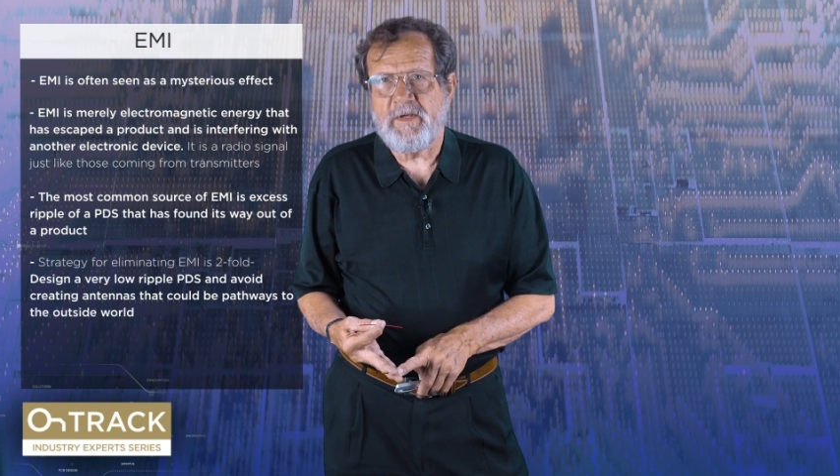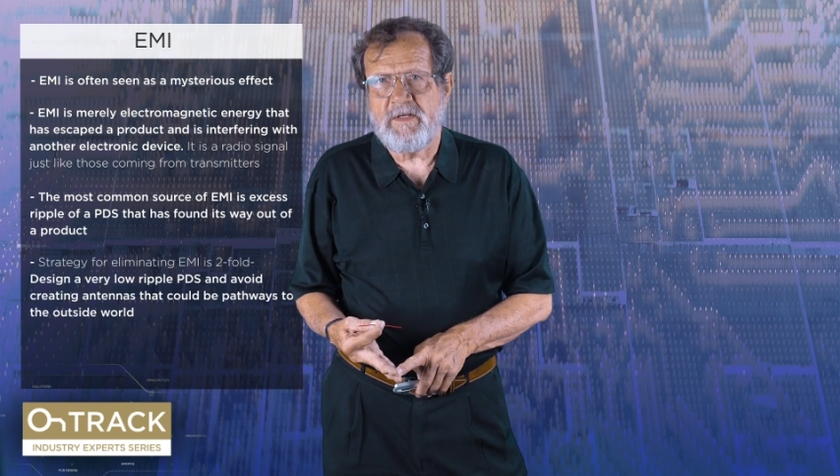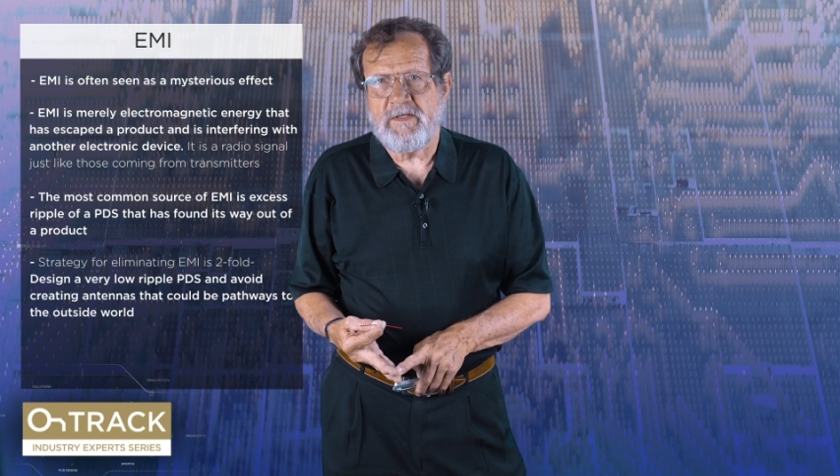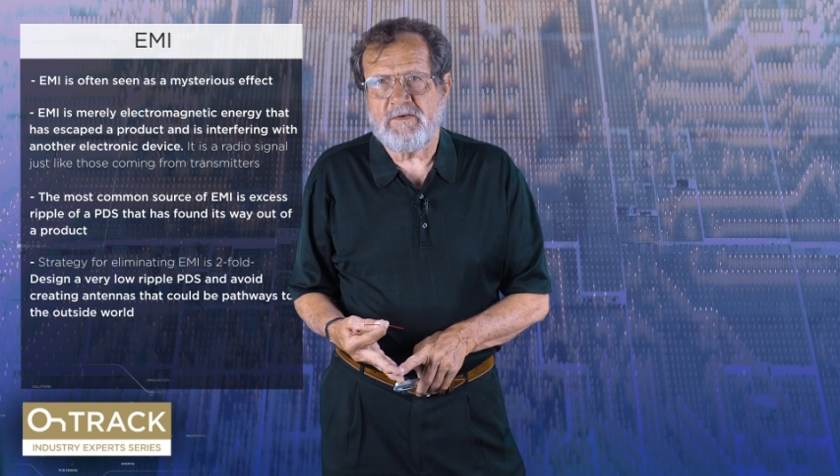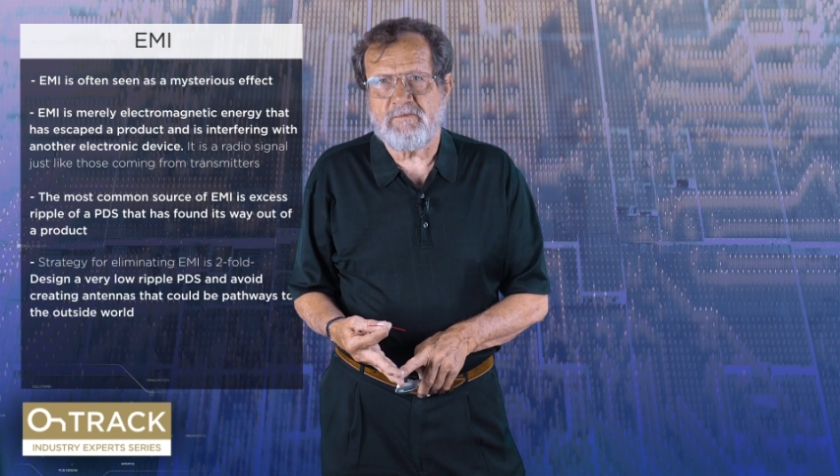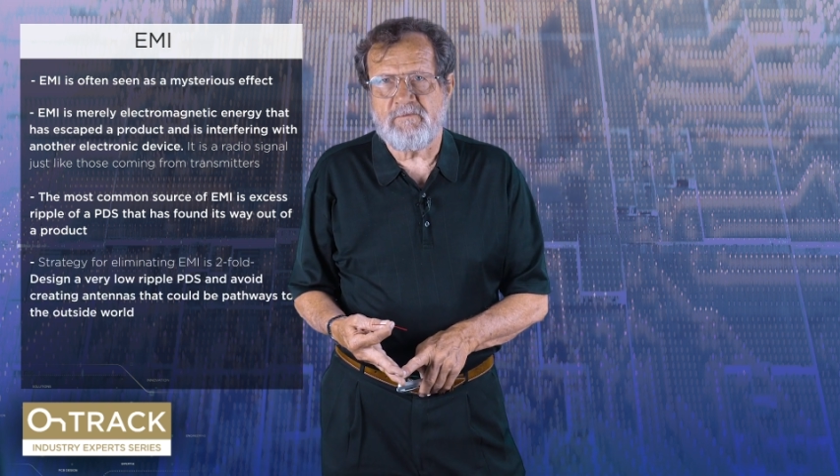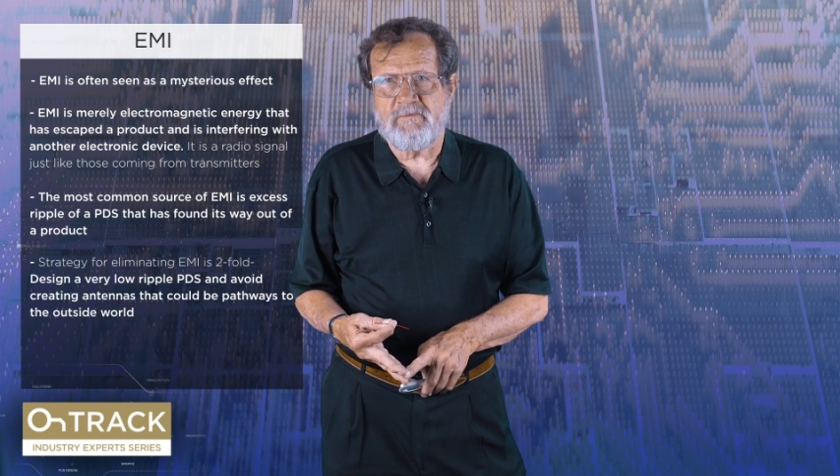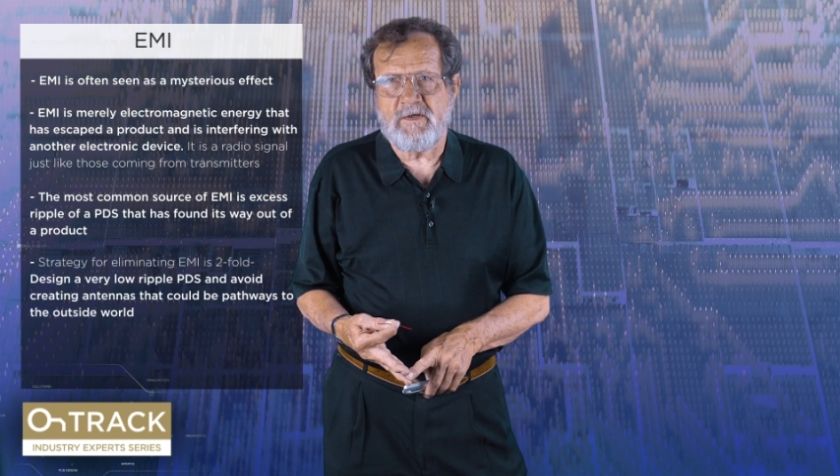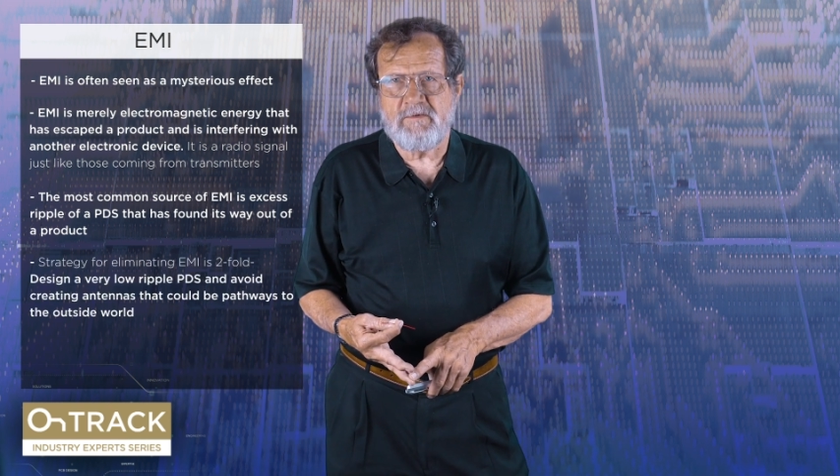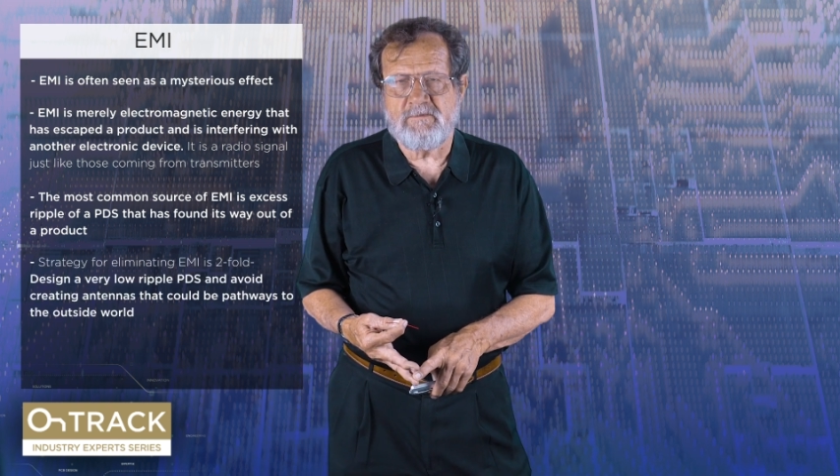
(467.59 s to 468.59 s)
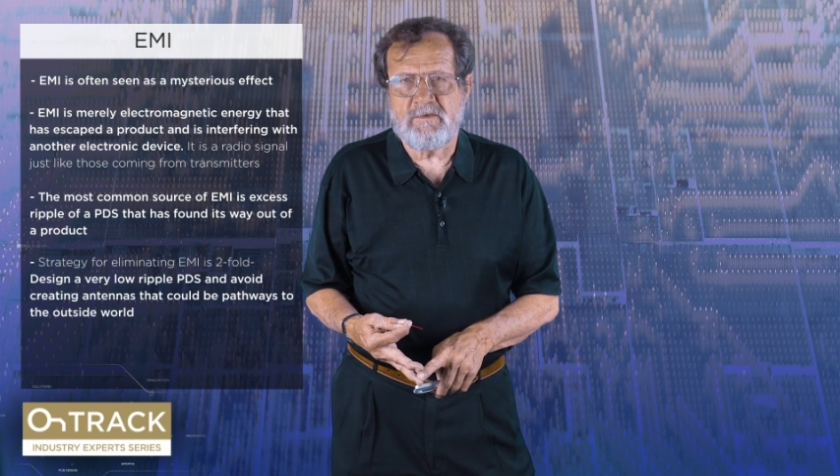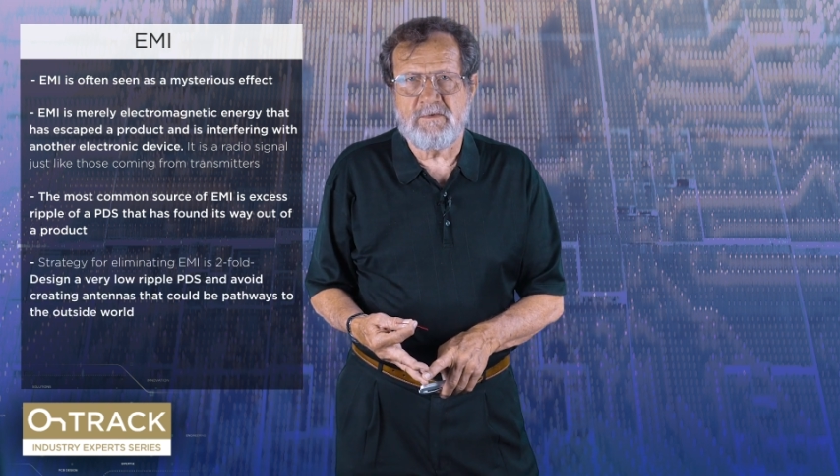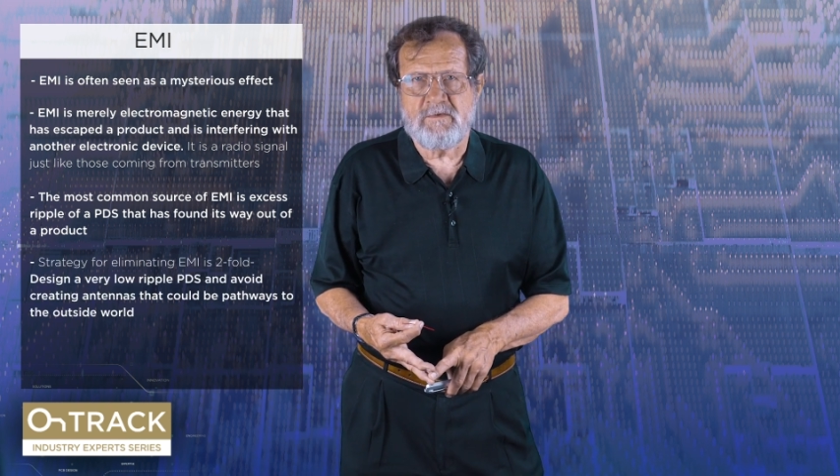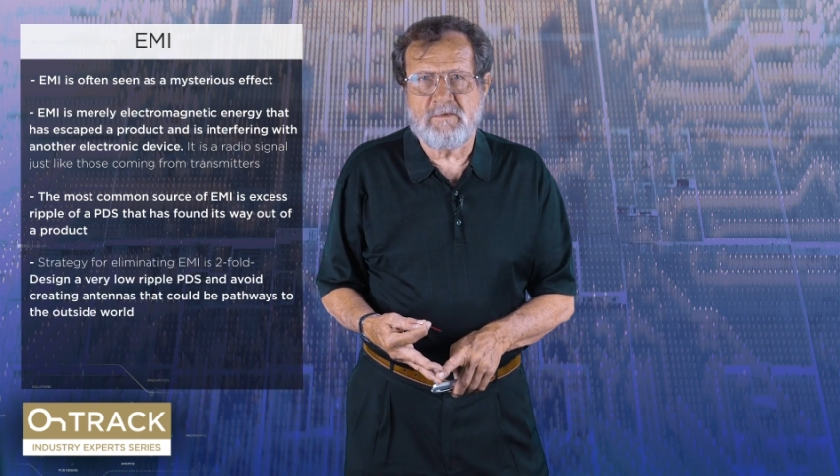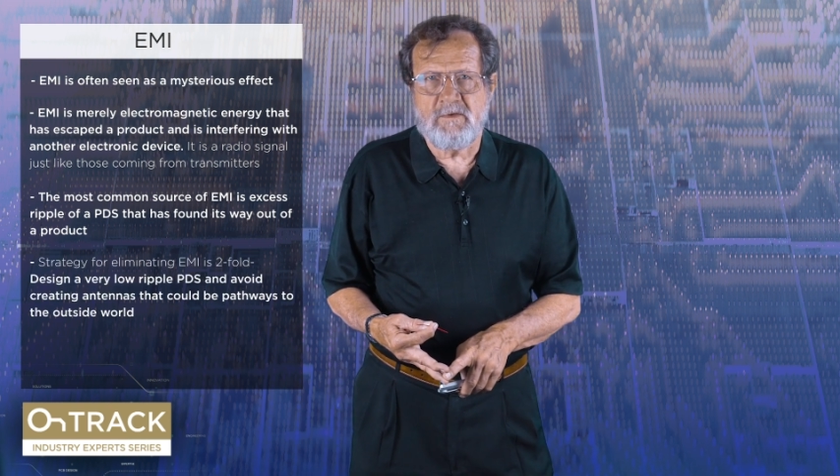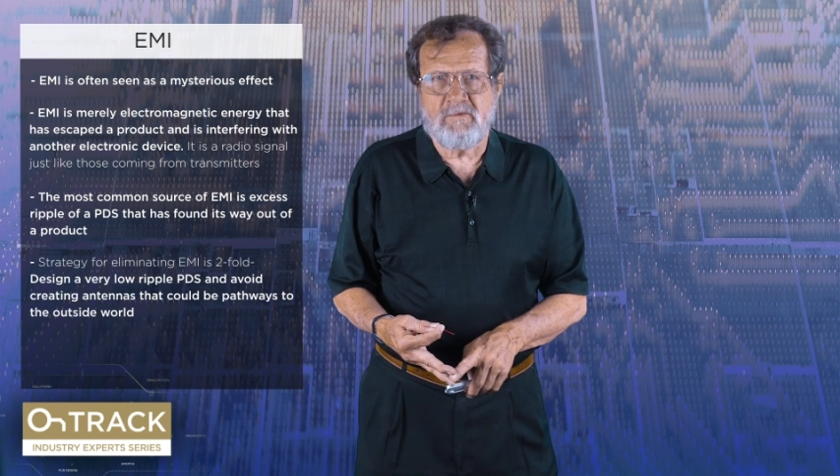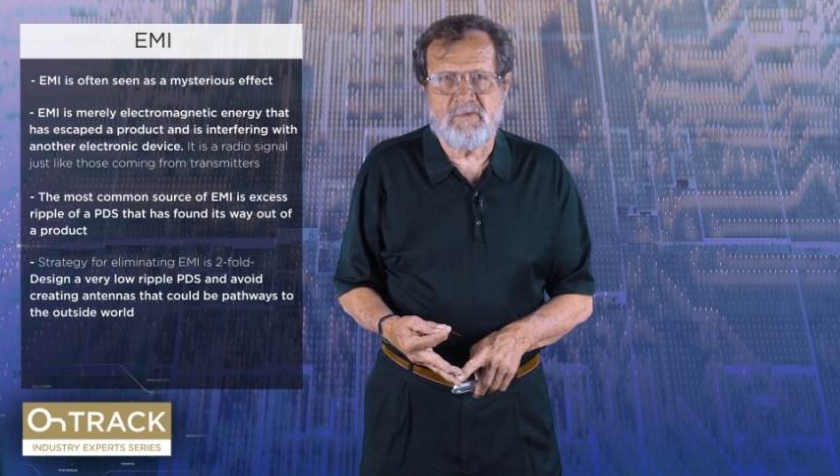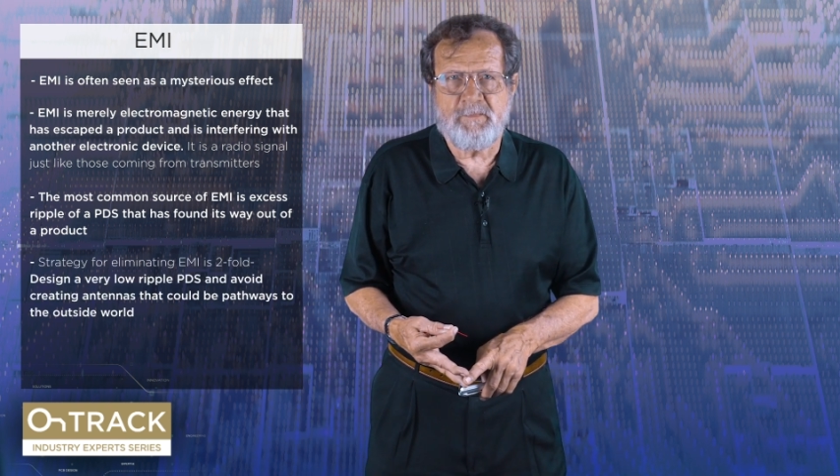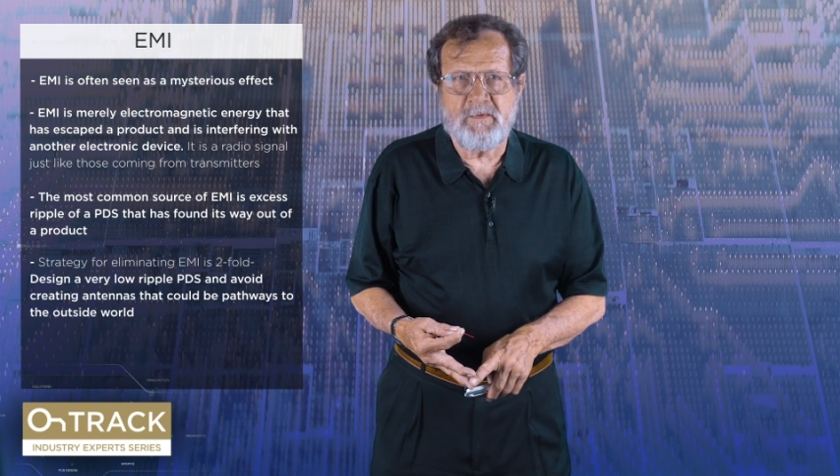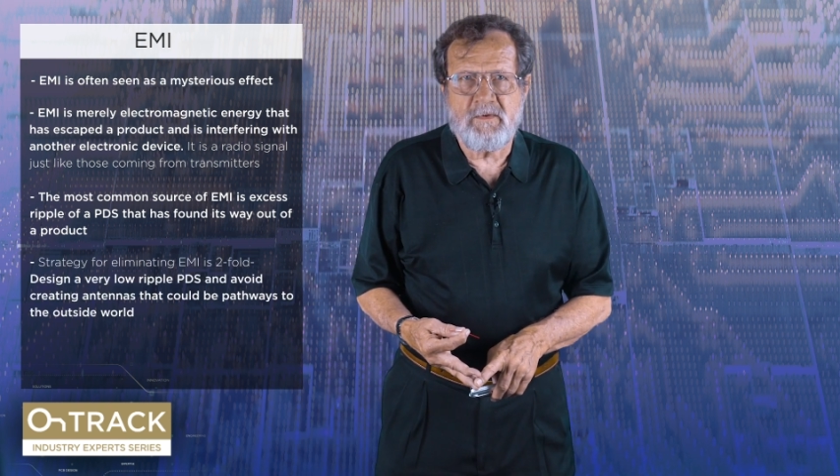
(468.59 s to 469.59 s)
PDS with very low
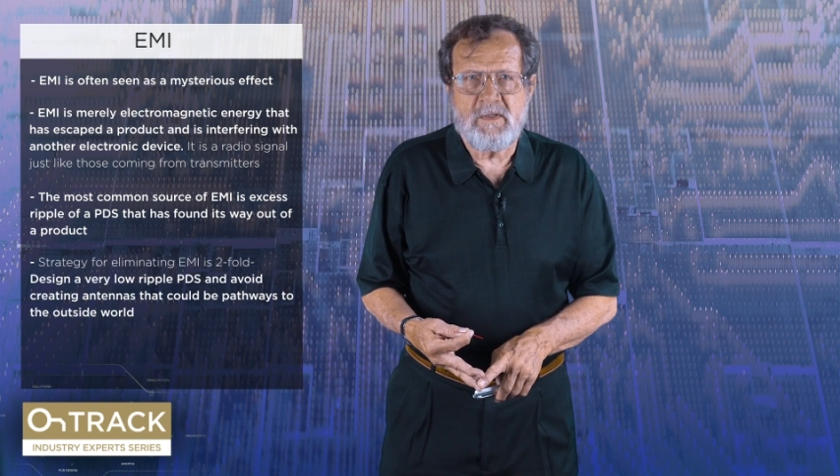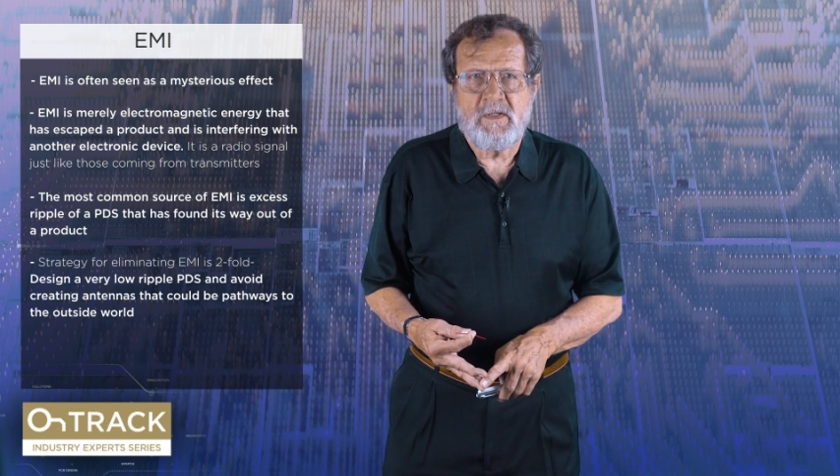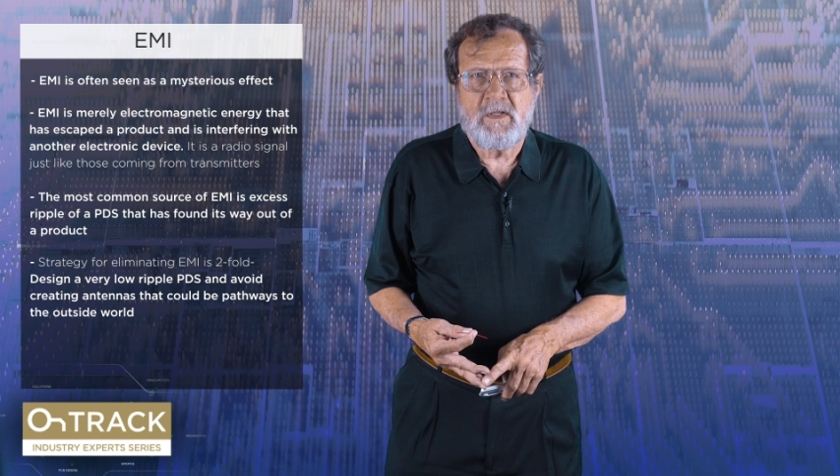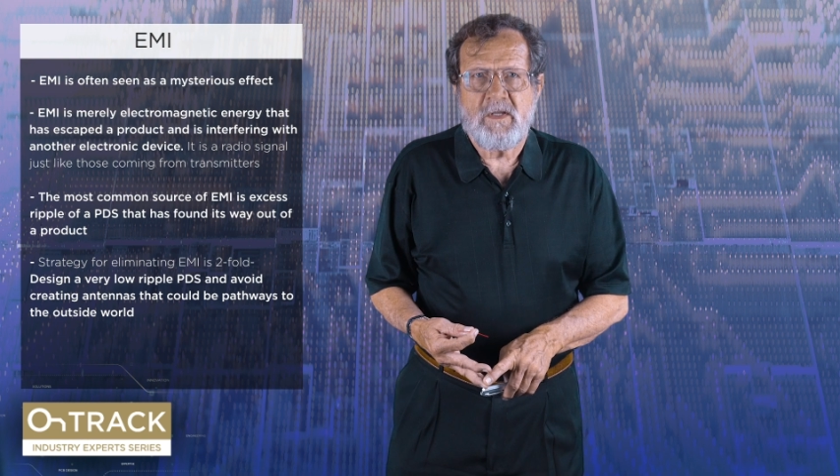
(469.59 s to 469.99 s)
ripple